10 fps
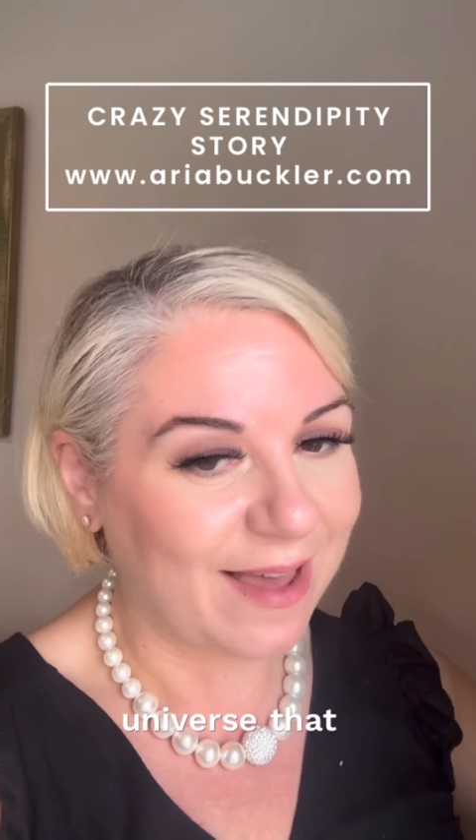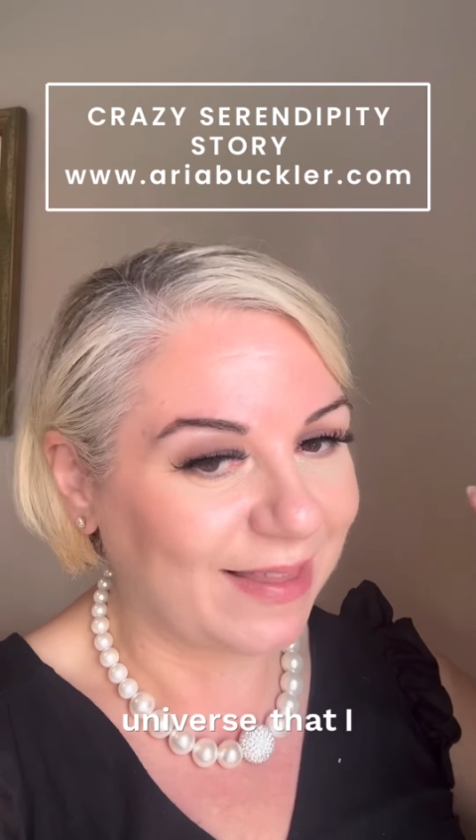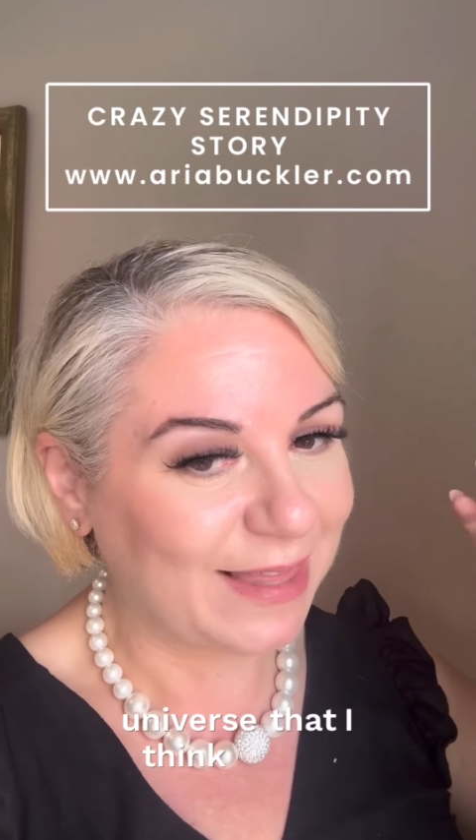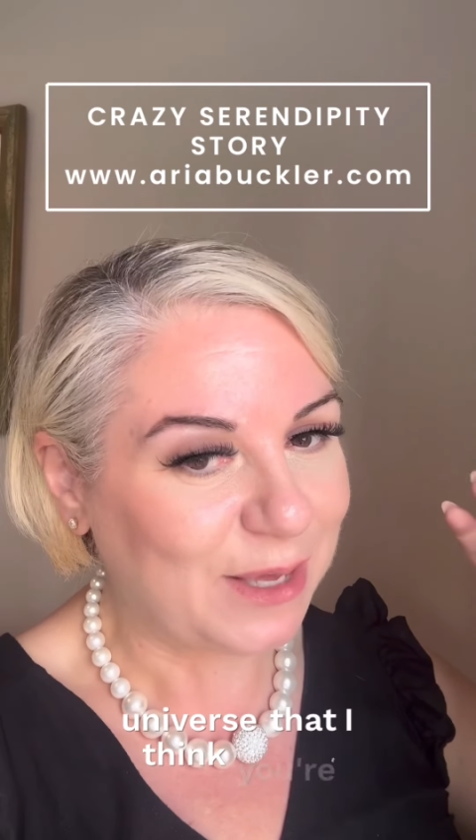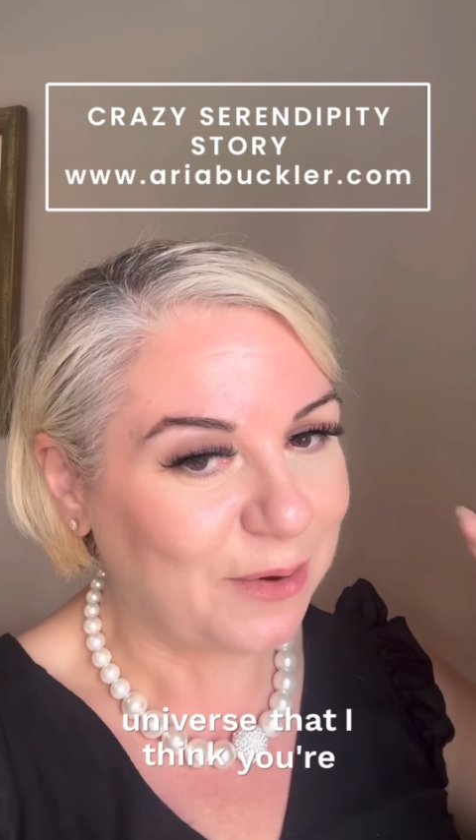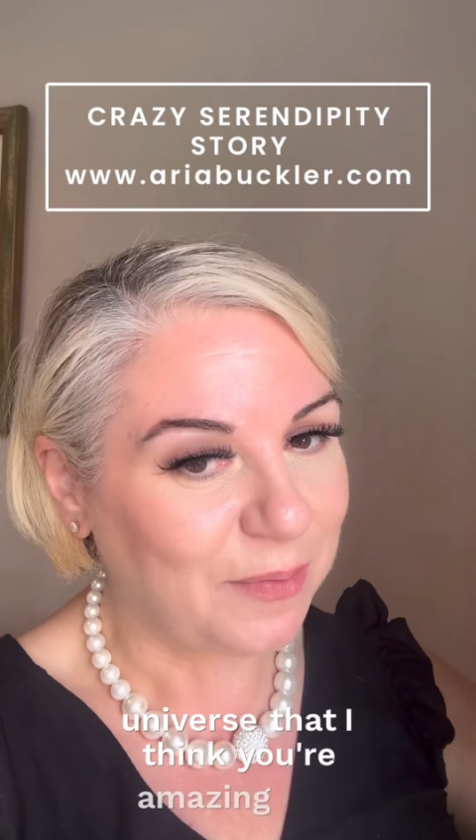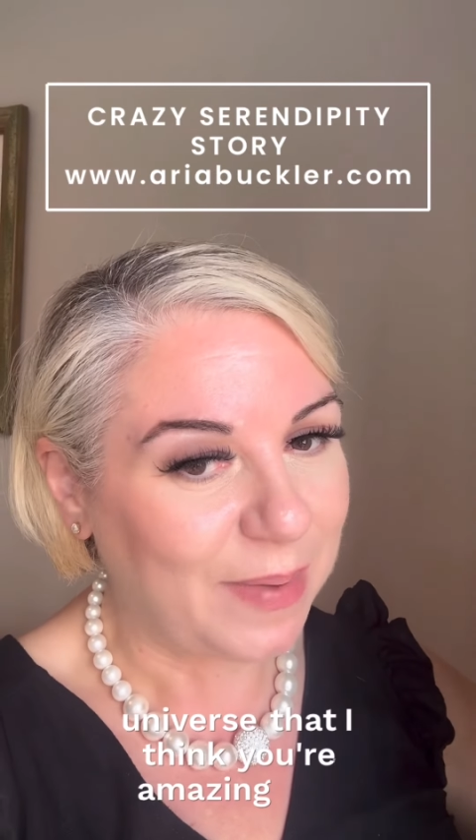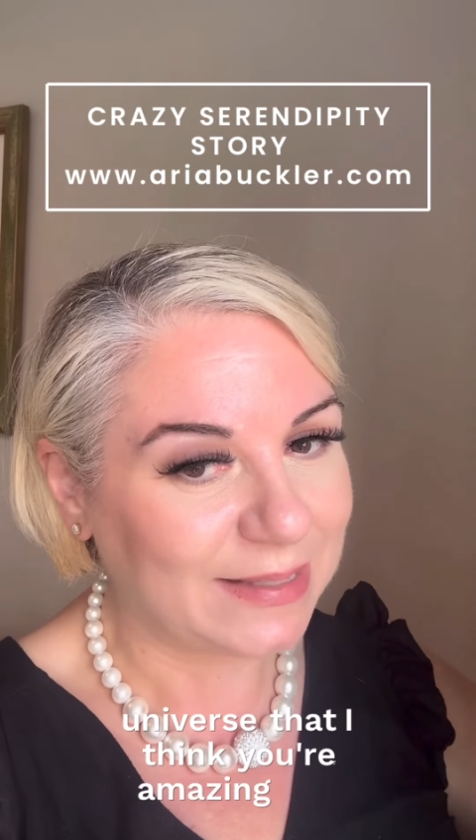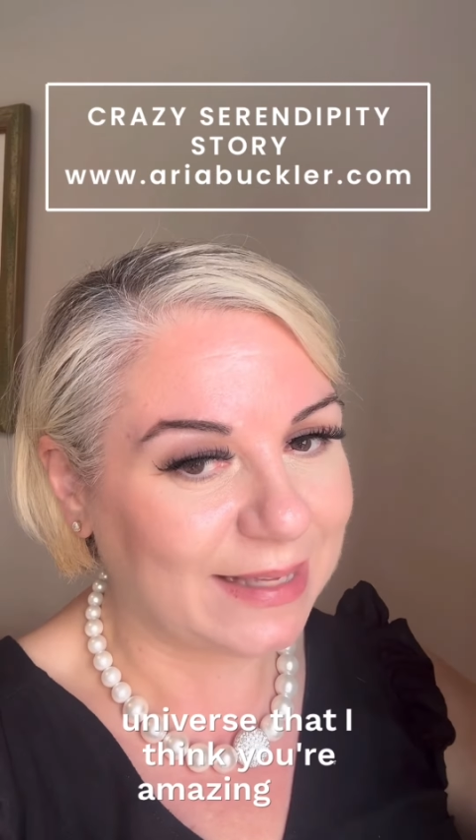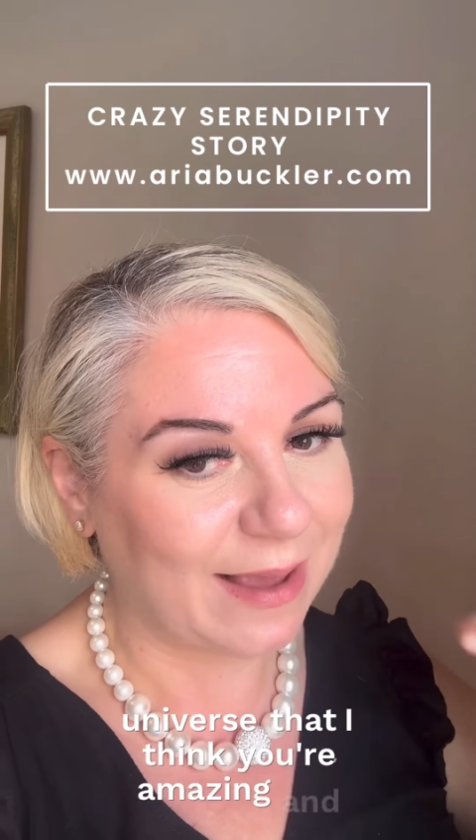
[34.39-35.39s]
I think you're
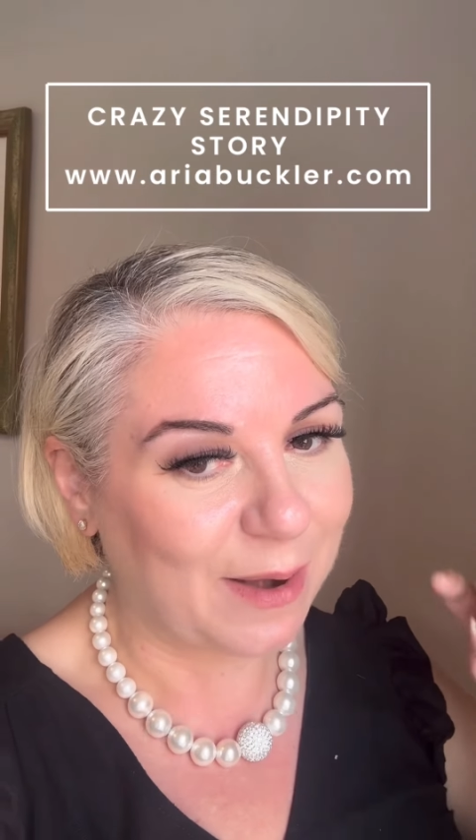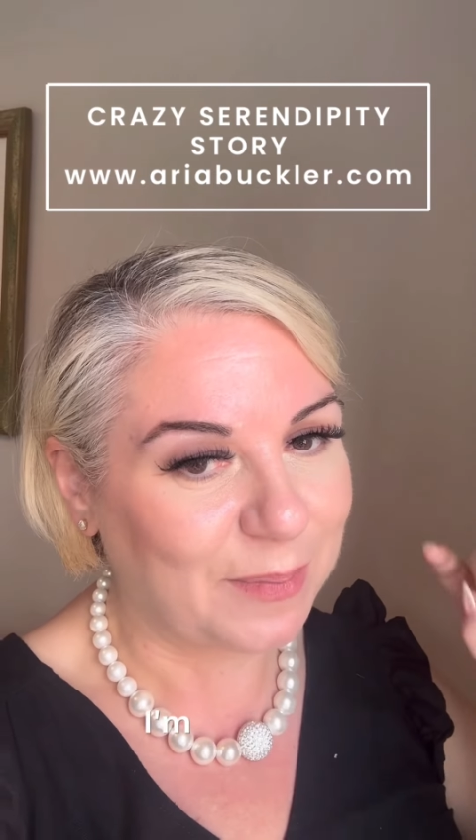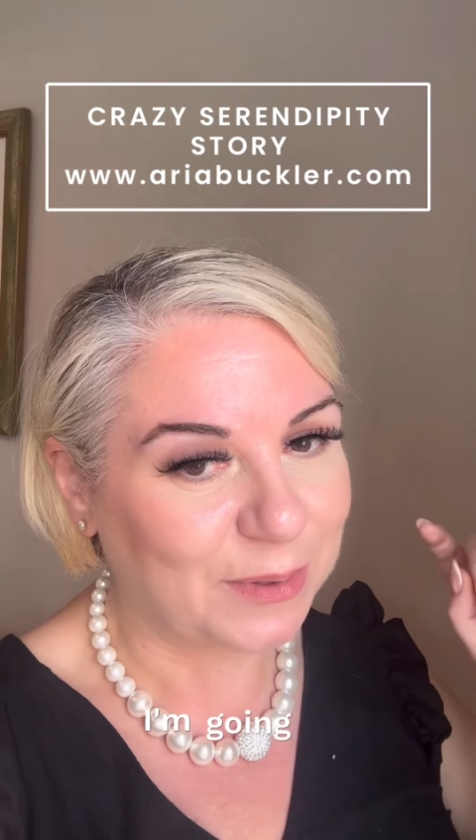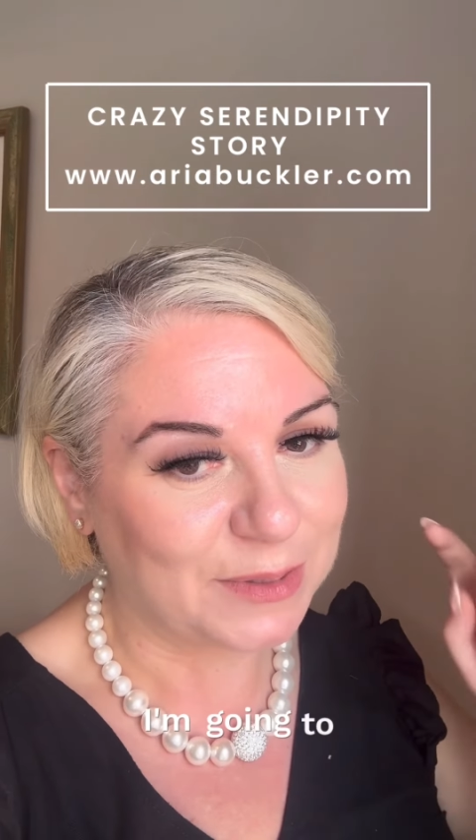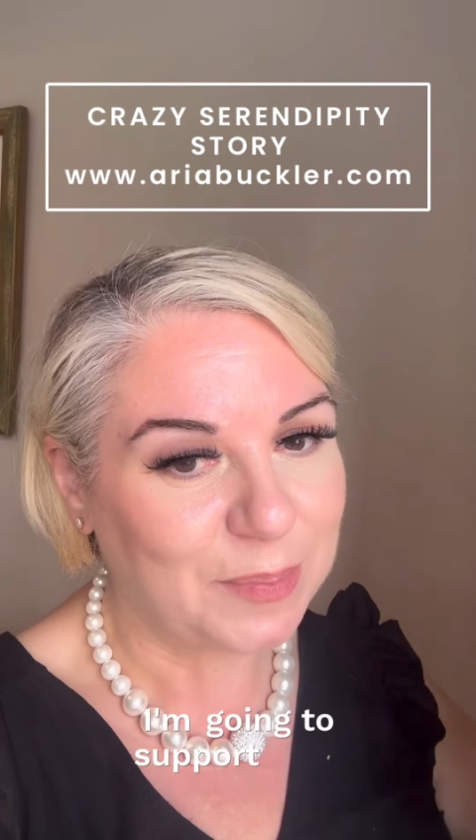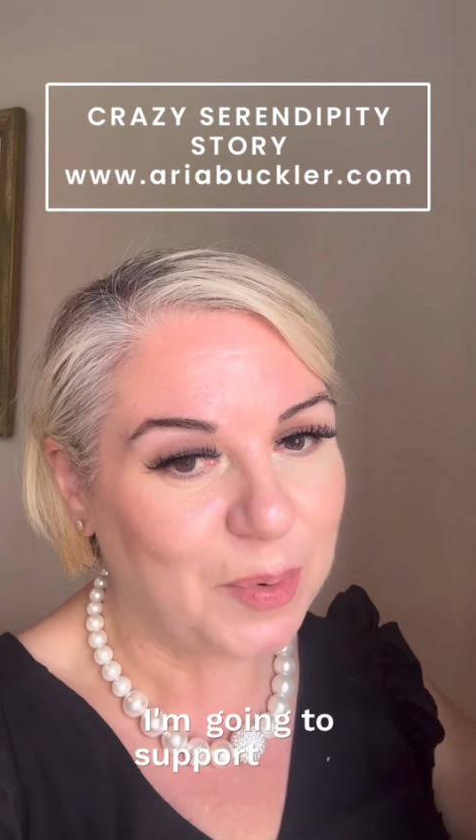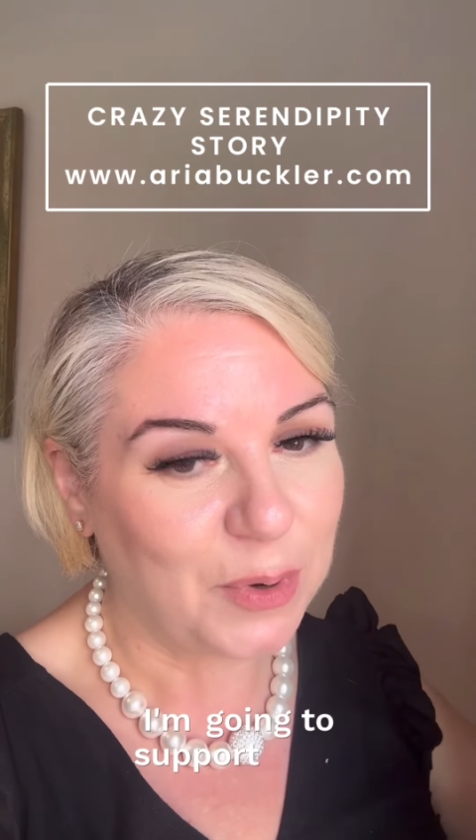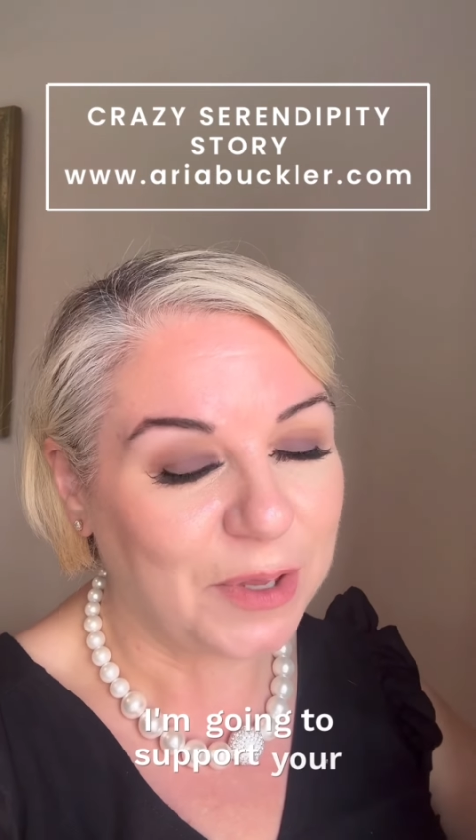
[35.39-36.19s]
amazing and I'm going to support